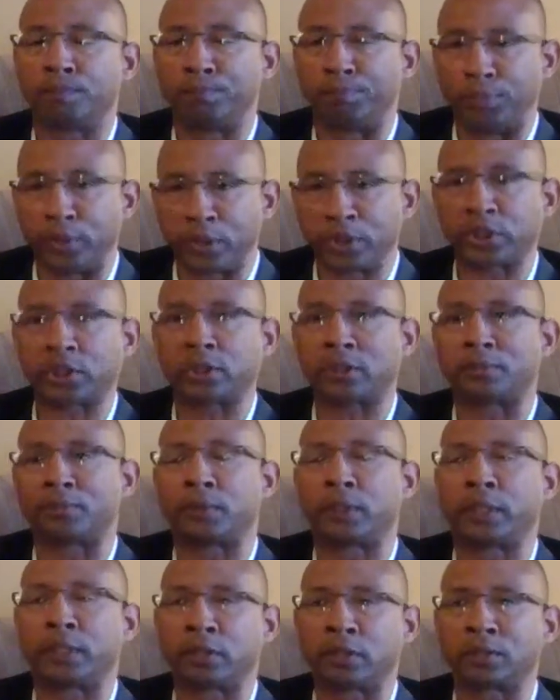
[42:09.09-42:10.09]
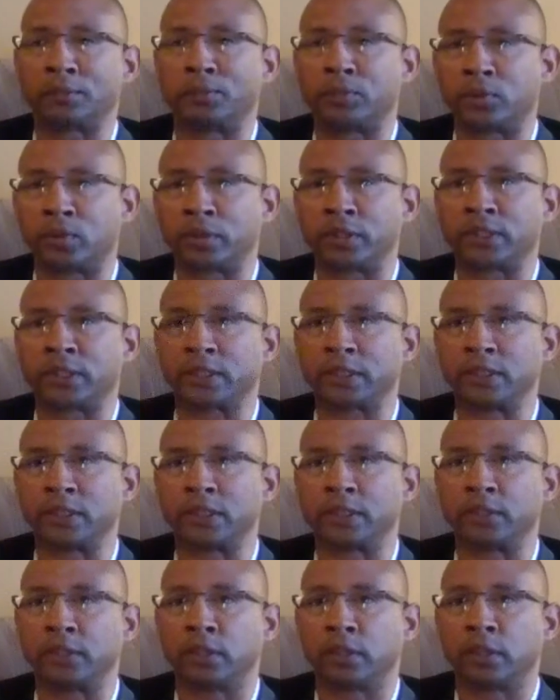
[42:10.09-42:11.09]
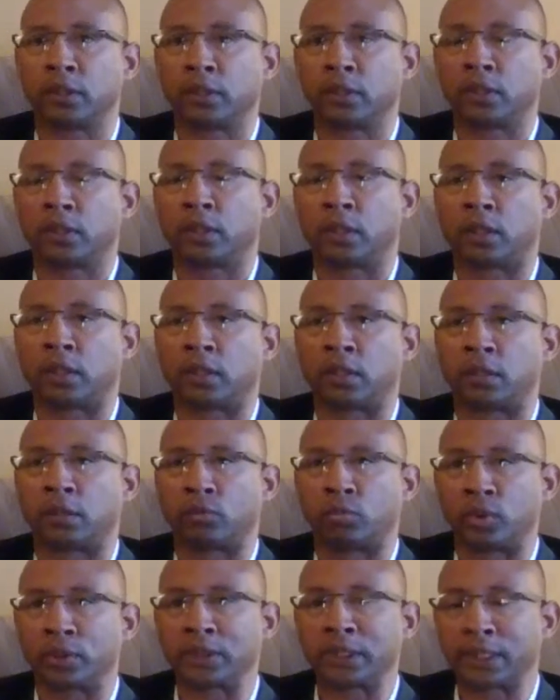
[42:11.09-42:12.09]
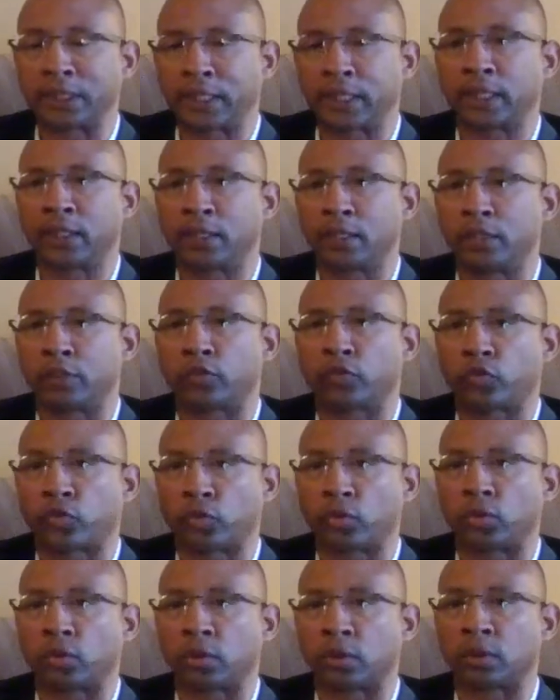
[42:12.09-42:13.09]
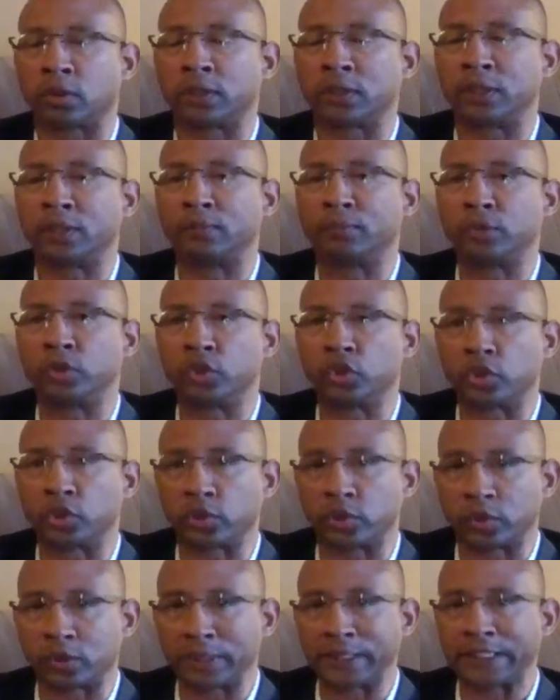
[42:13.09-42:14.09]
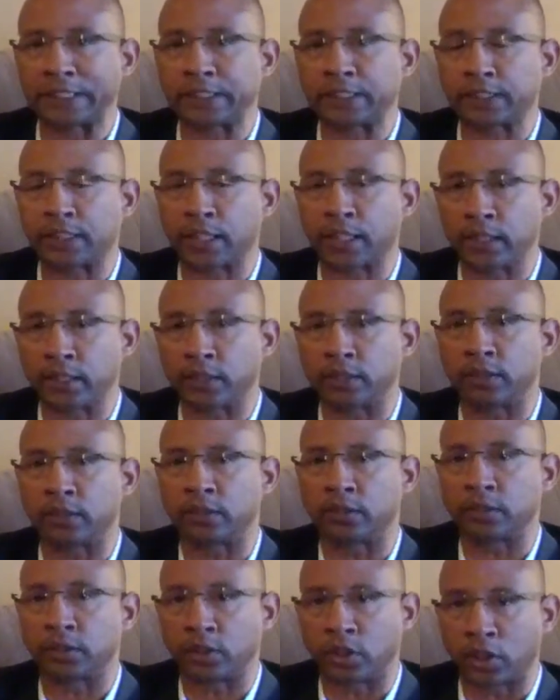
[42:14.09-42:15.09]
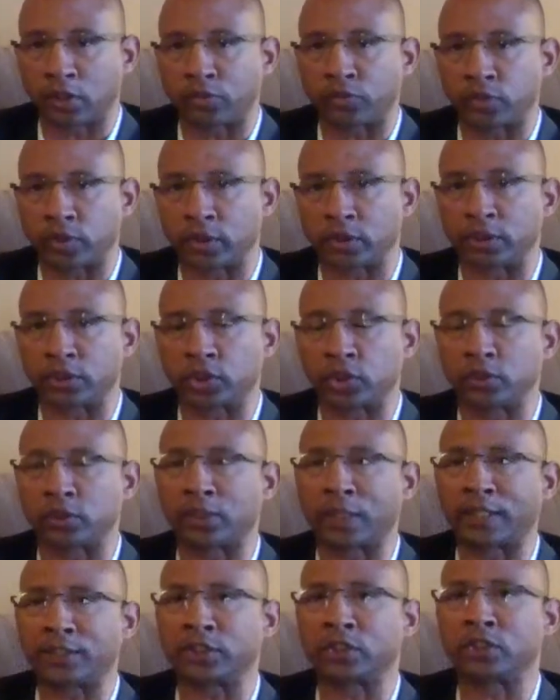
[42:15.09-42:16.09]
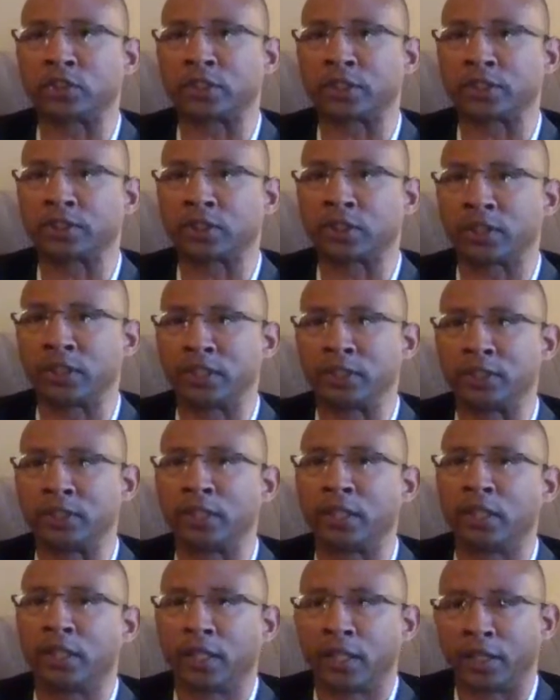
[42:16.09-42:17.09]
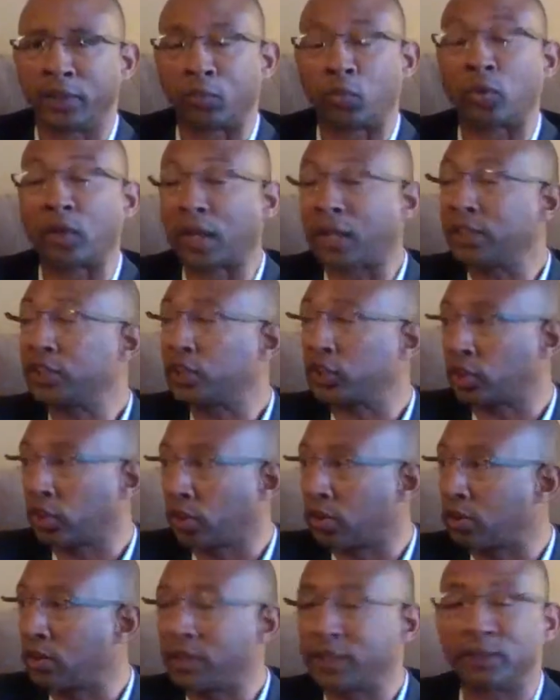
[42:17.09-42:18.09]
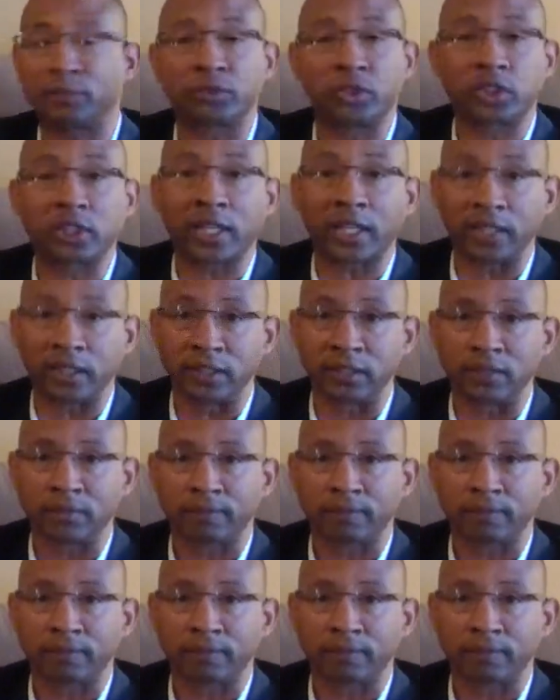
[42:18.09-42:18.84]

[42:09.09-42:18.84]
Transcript: Bishop Eric Morrison, was a candidate for the Missouri State Governor in 2016. And what I just heard him say